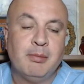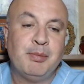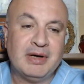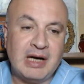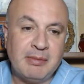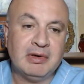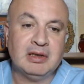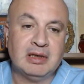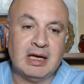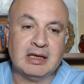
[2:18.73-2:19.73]
Primary
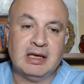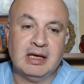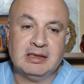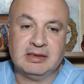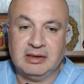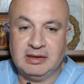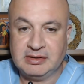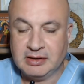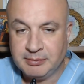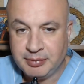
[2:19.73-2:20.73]
lung cancer is
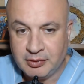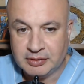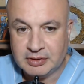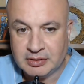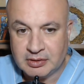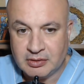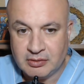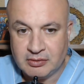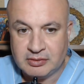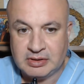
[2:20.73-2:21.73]
an important
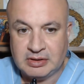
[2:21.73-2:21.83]
cause